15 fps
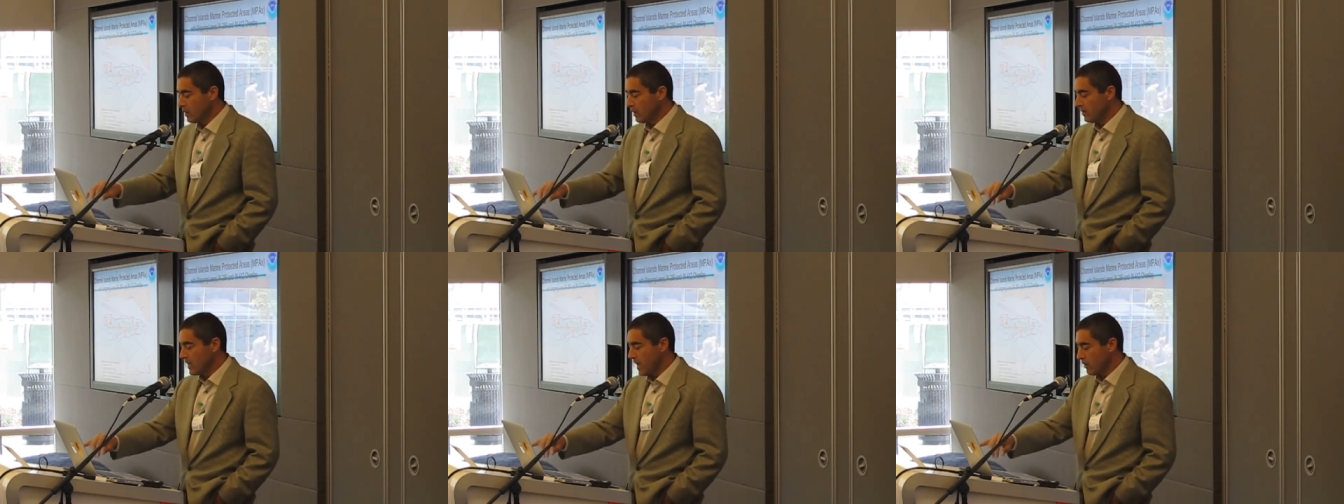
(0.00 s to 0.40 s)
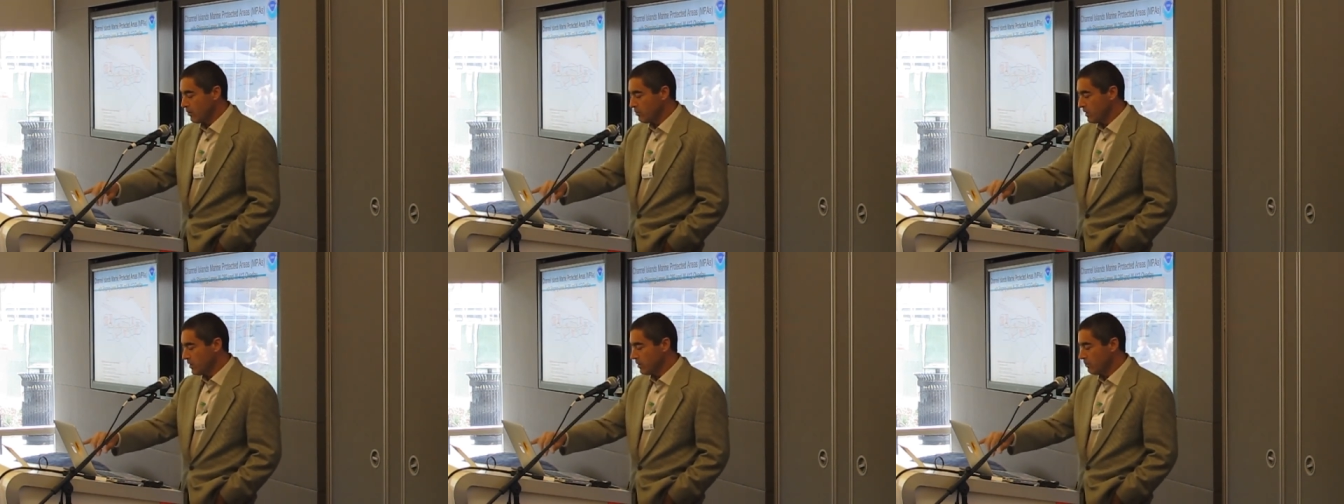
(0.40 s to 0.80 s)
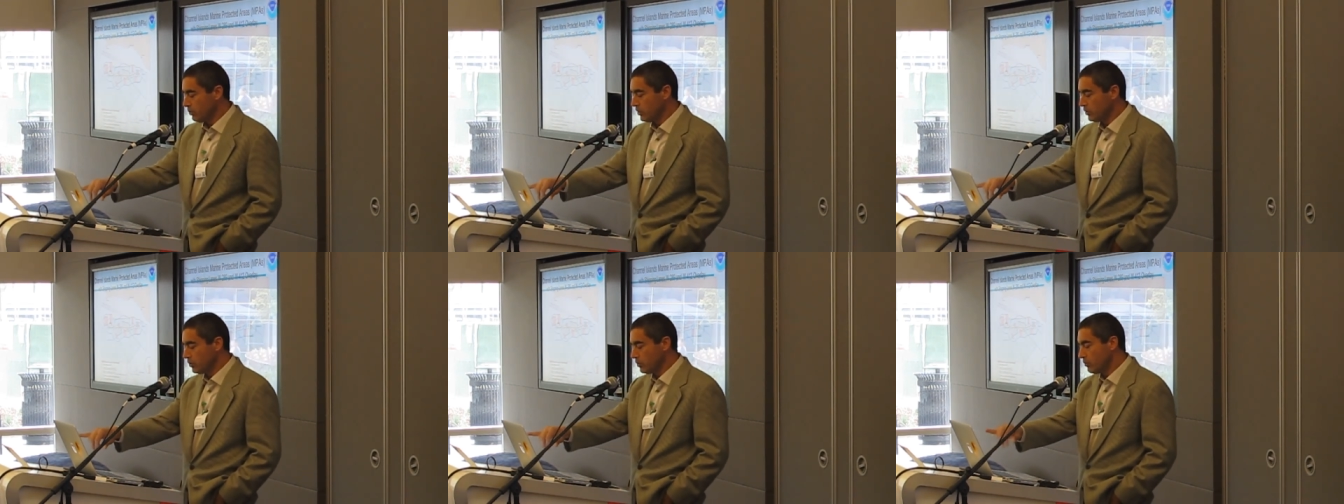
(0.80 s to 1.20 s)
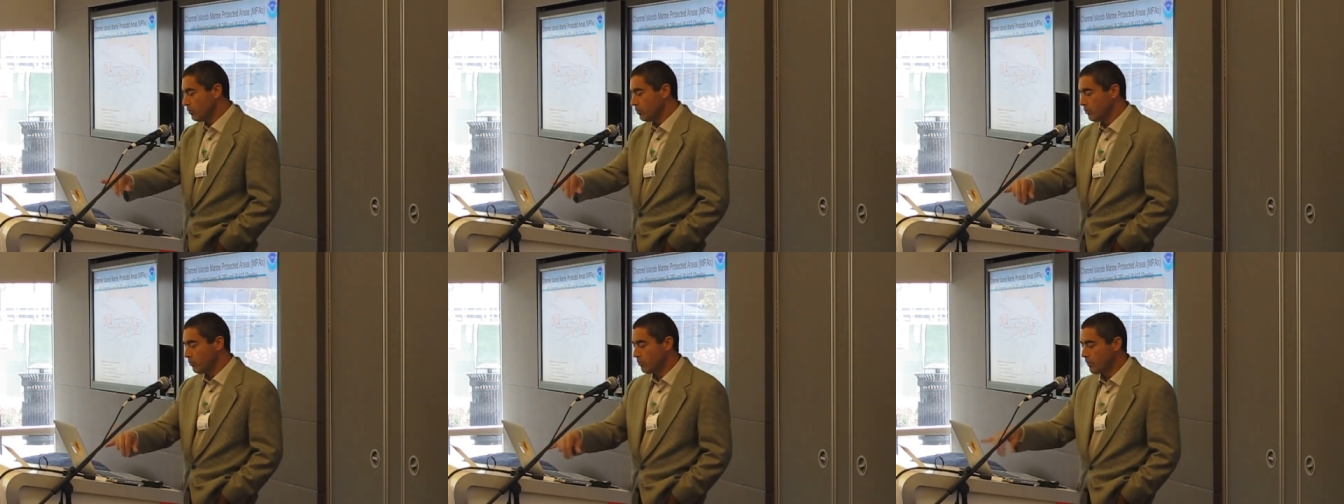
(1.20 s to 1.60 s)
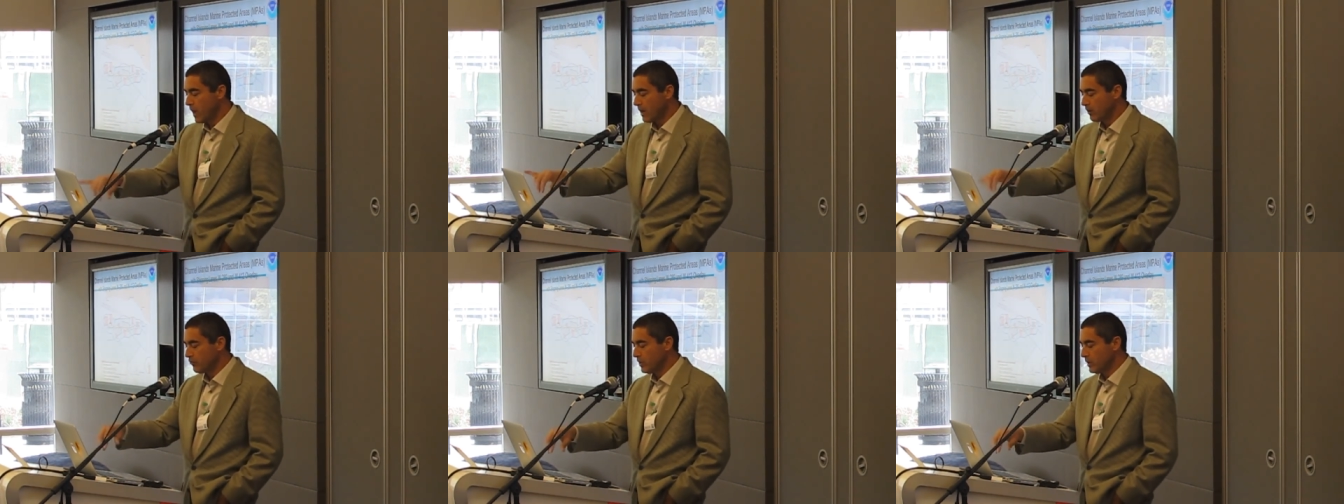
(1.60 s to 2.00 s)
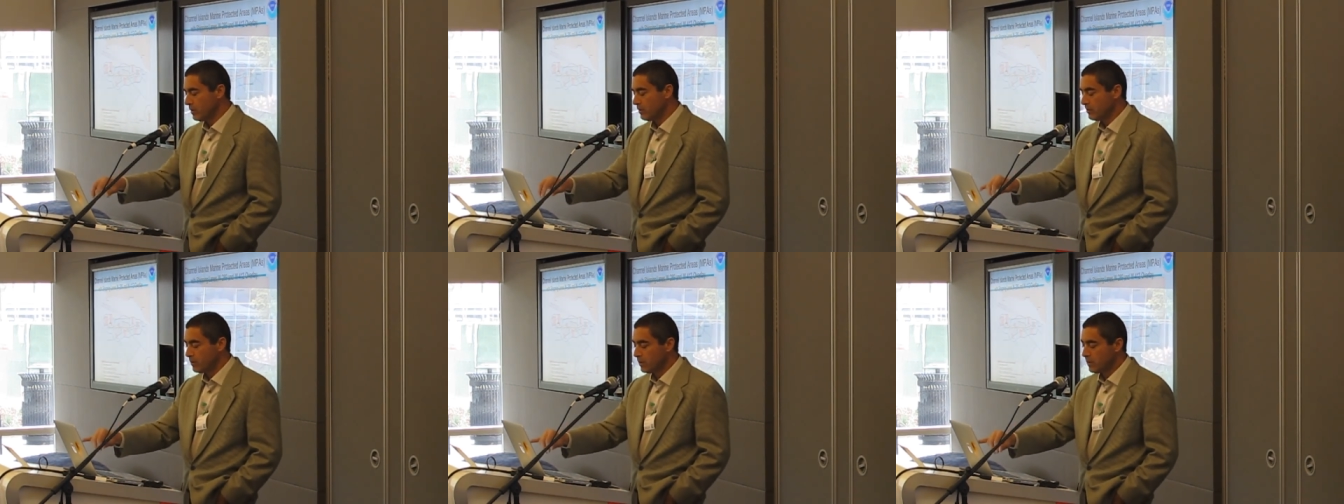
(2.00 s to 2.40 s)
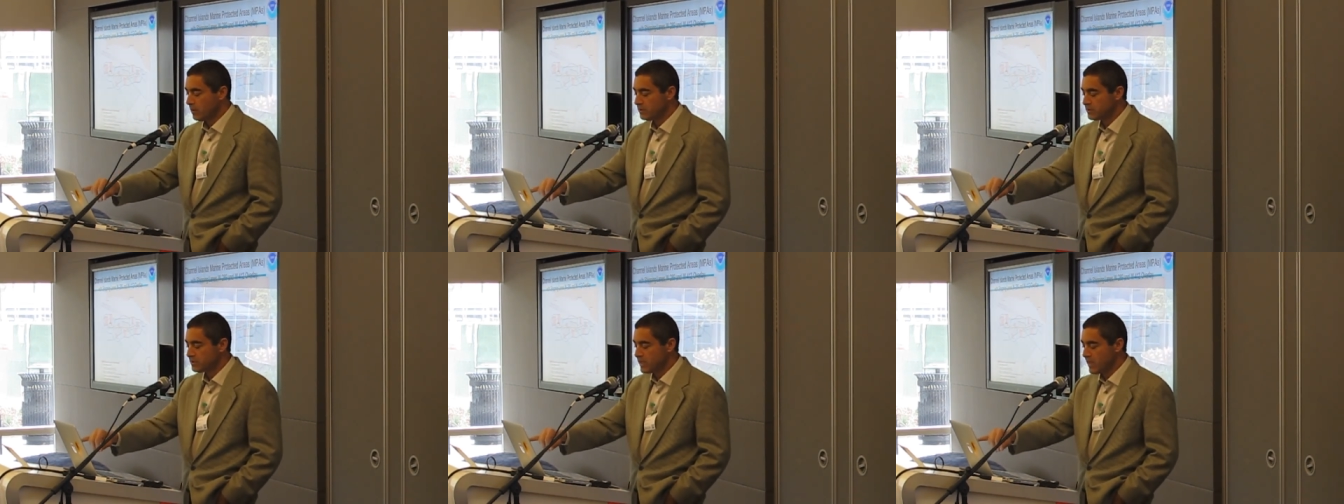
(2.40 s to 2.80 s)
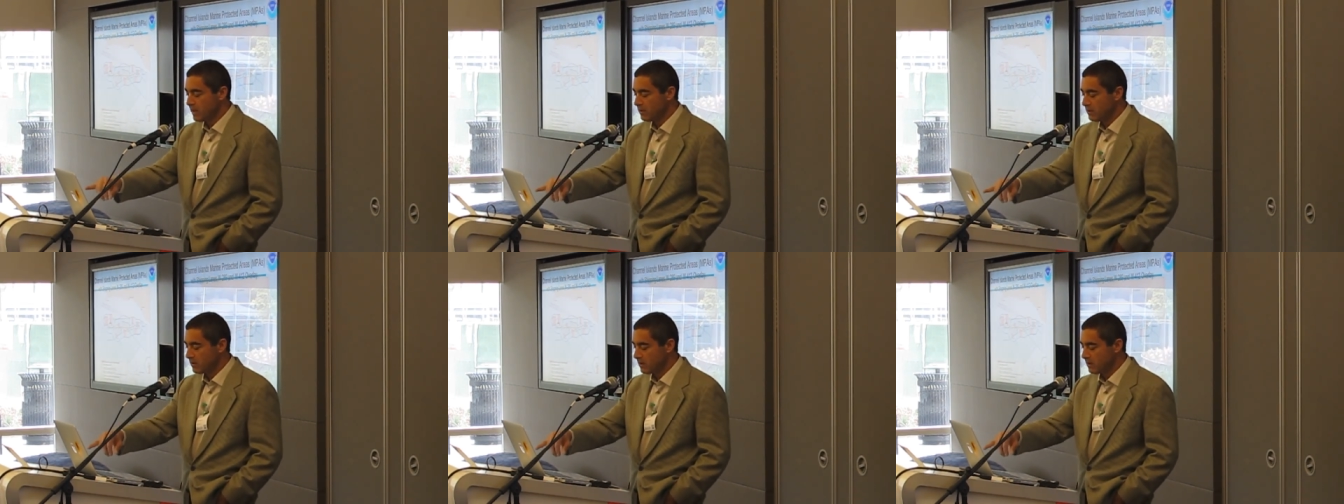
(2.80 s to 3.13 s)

And that would be the blue boundary, the state